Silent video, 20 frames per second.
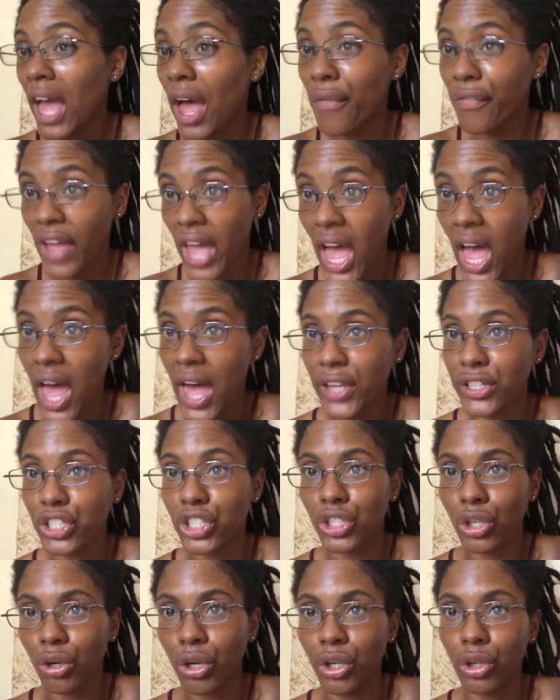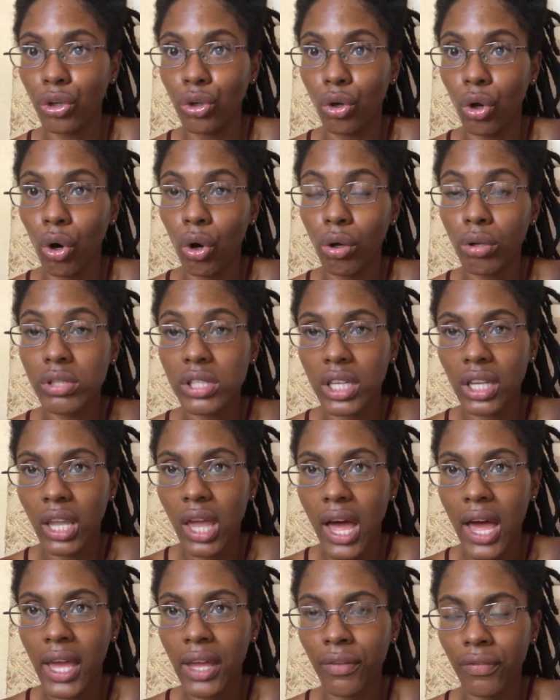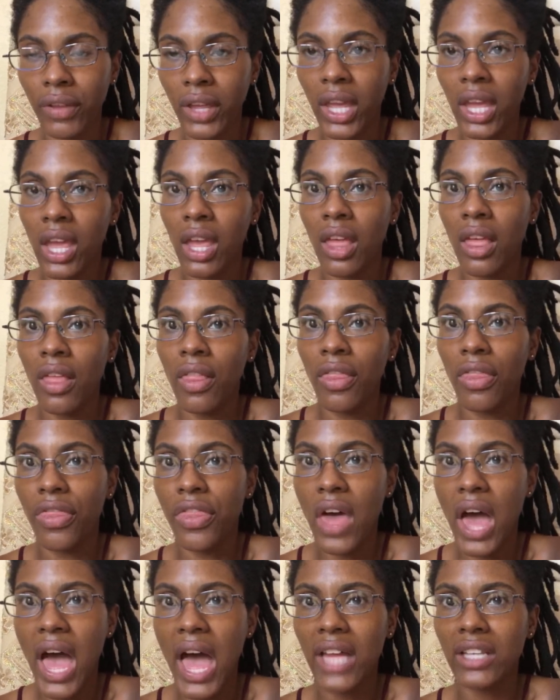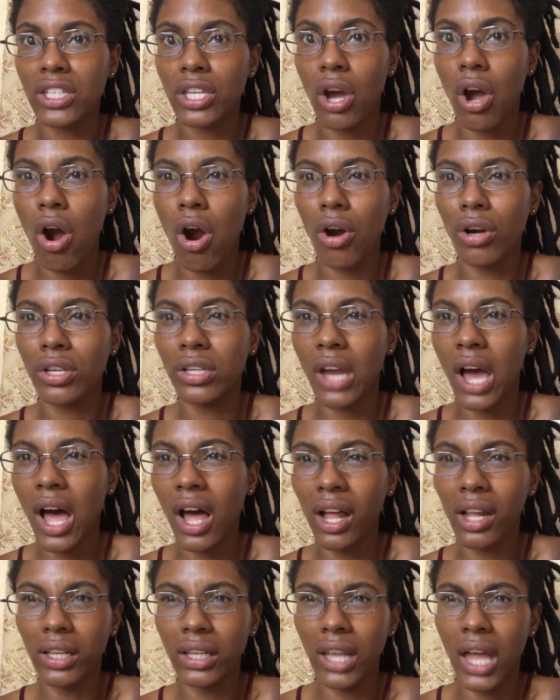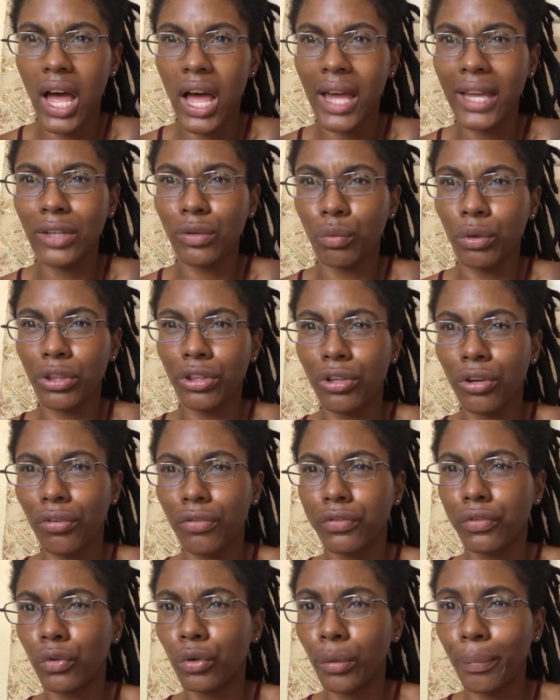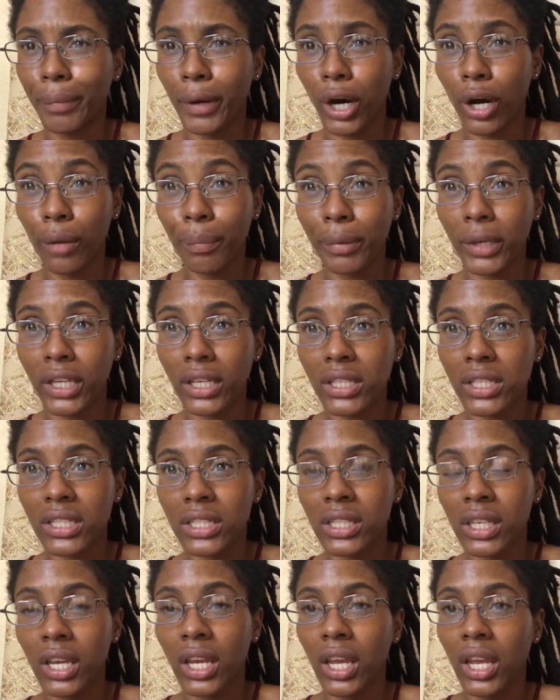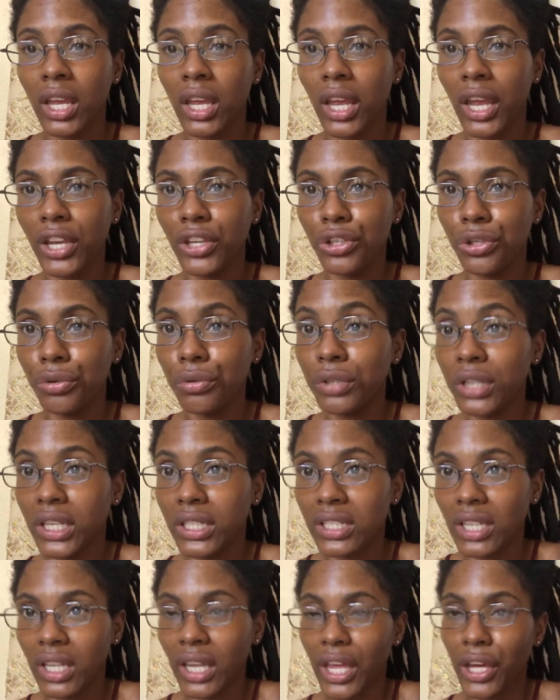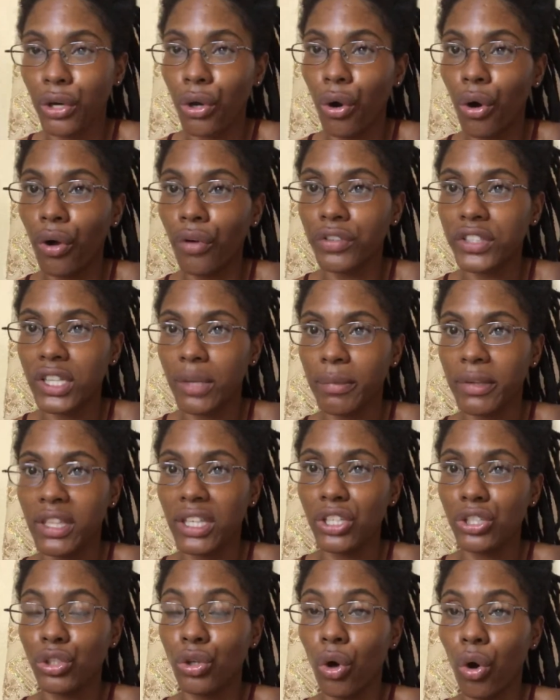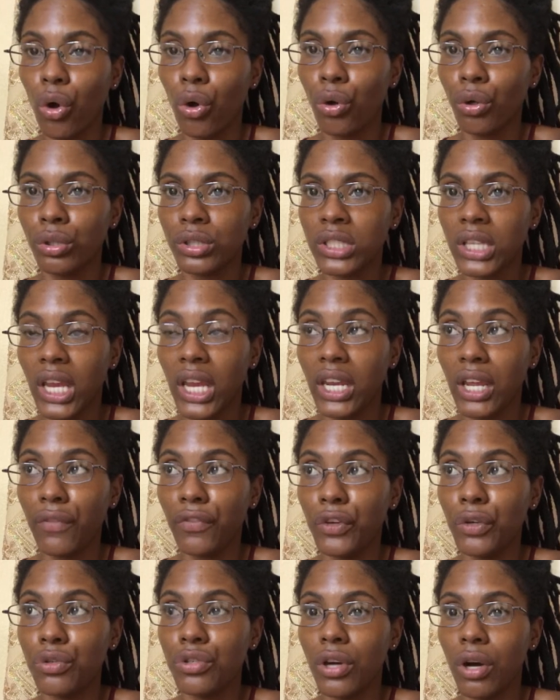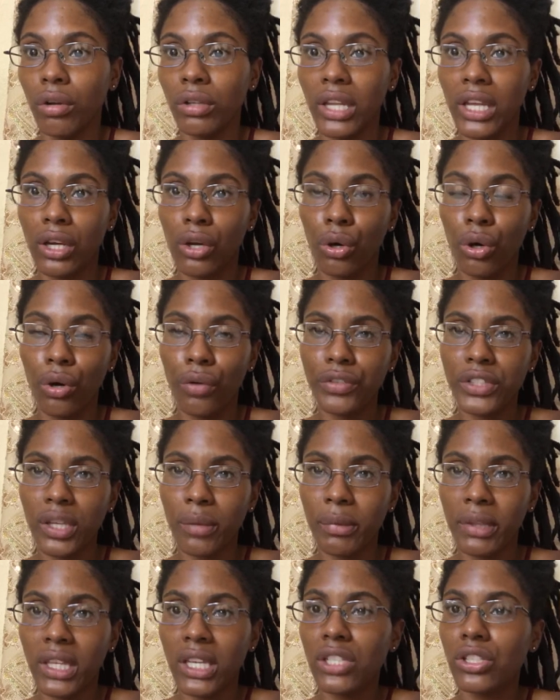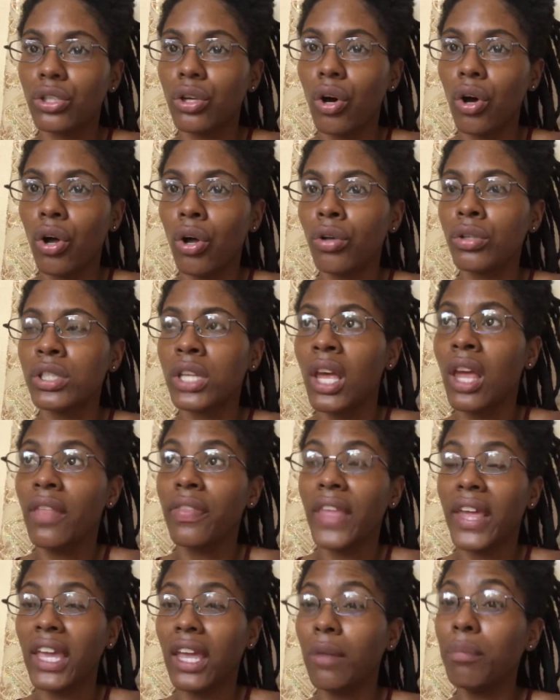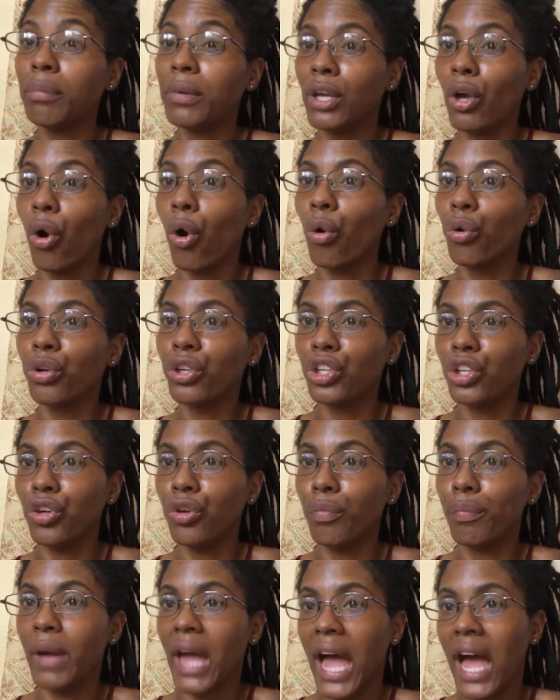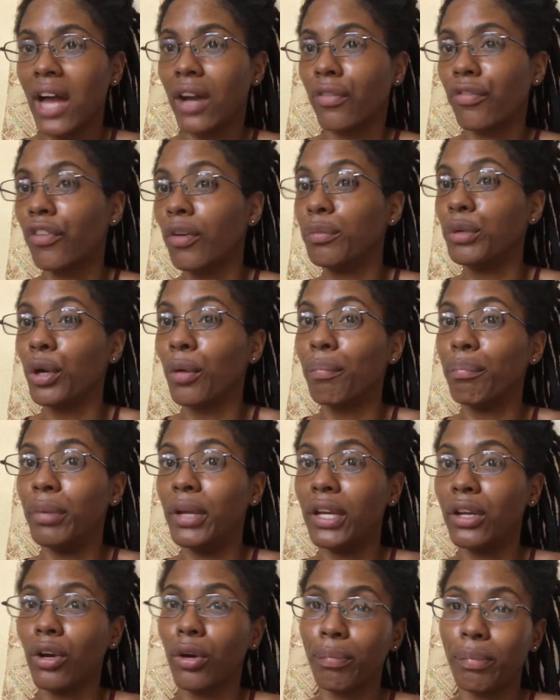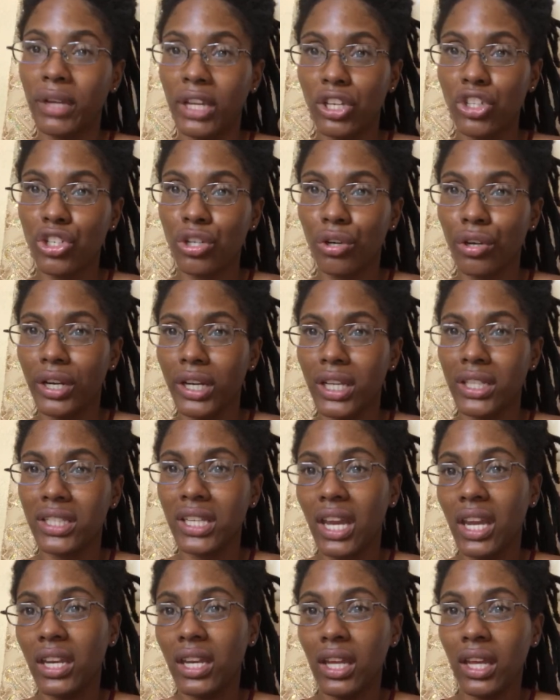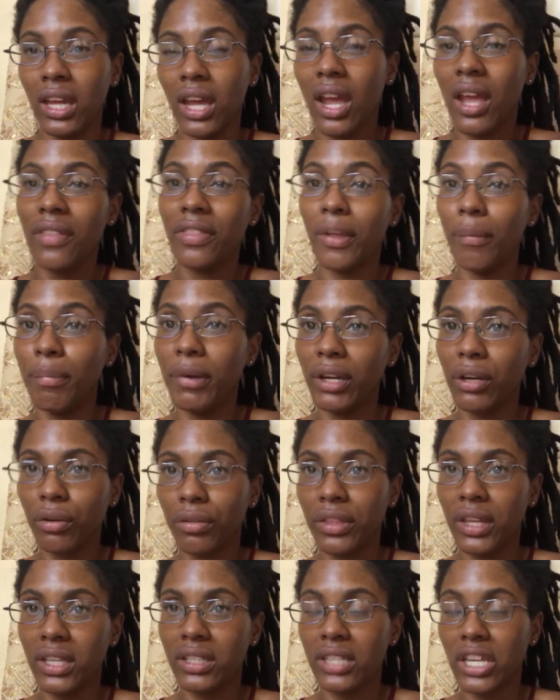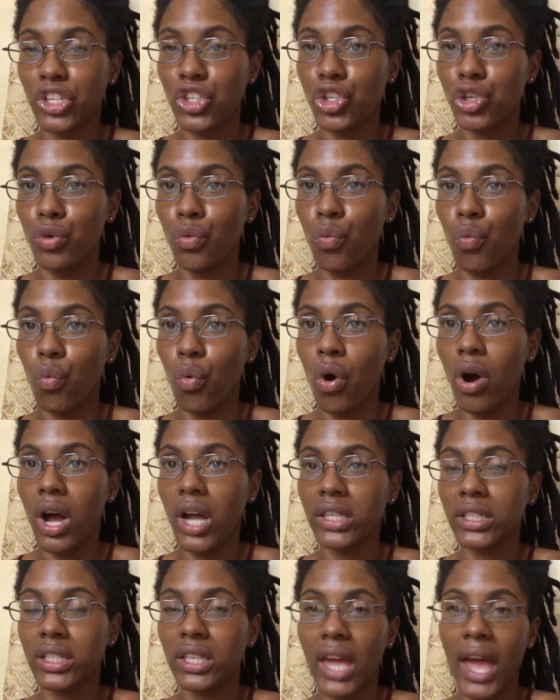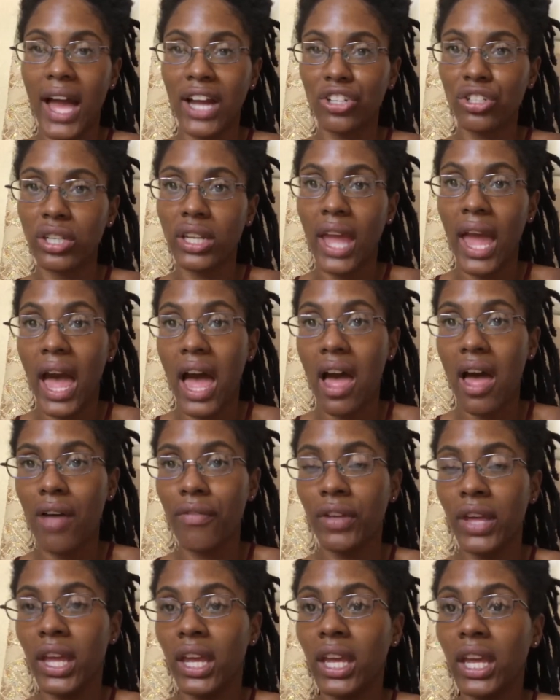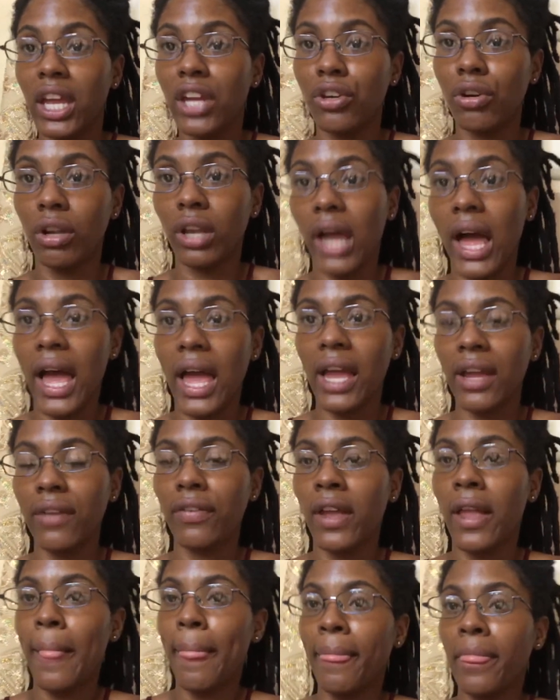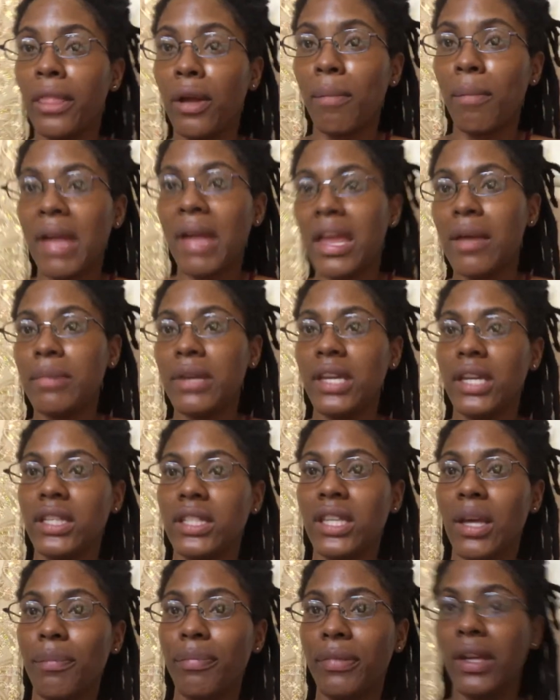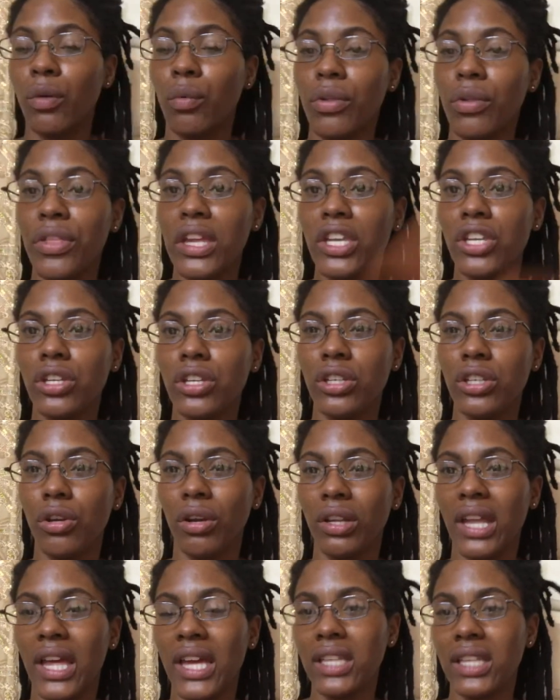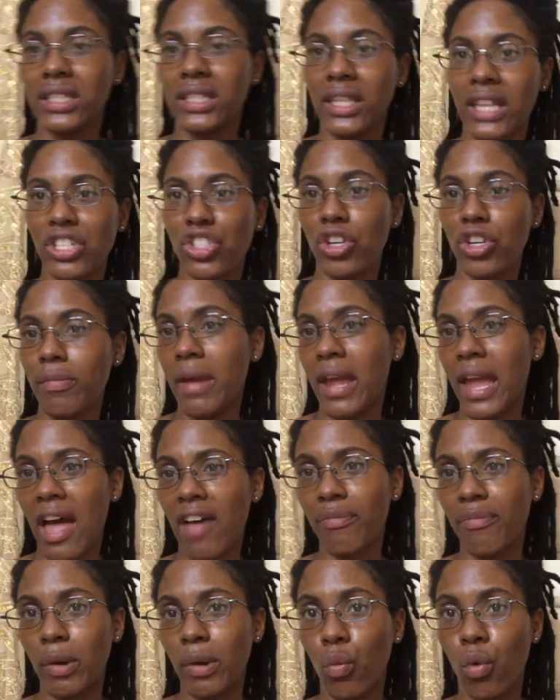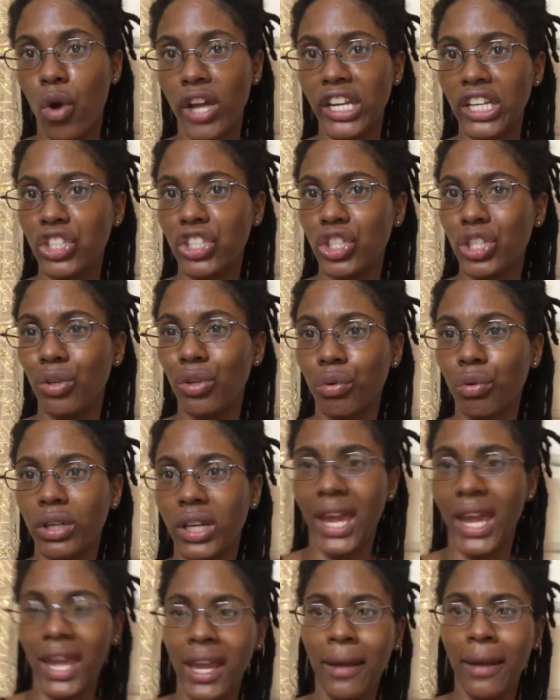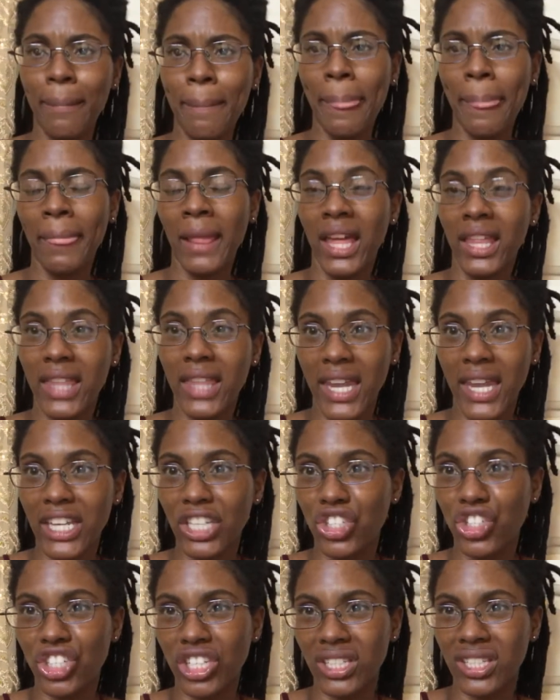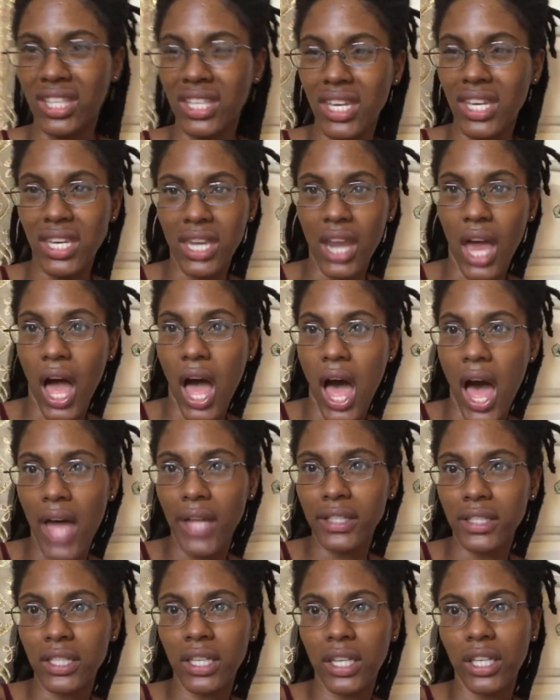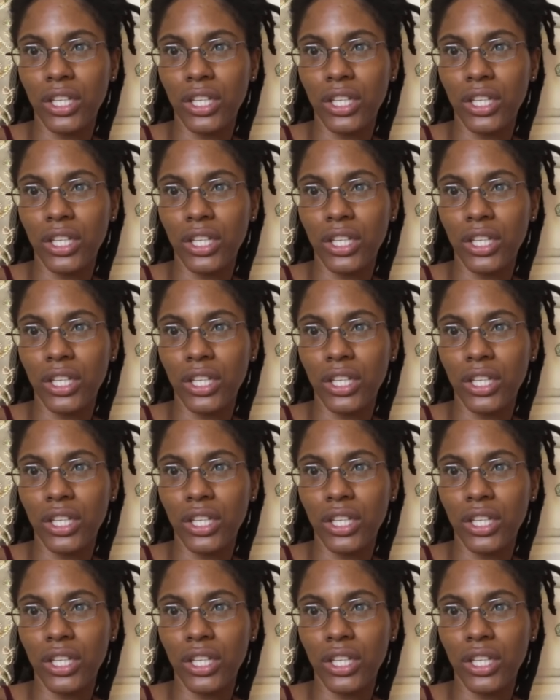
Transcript: had certain goals in life that are not aligned with your full purpose, and you need to let go of some of these goals. And if you don't let go of some of these goals, they can be holding you back from your bigger picture and attaining the bigger things that you want to actually have in your life. There may be something within your legacy that you may have been wanting to create that is just not,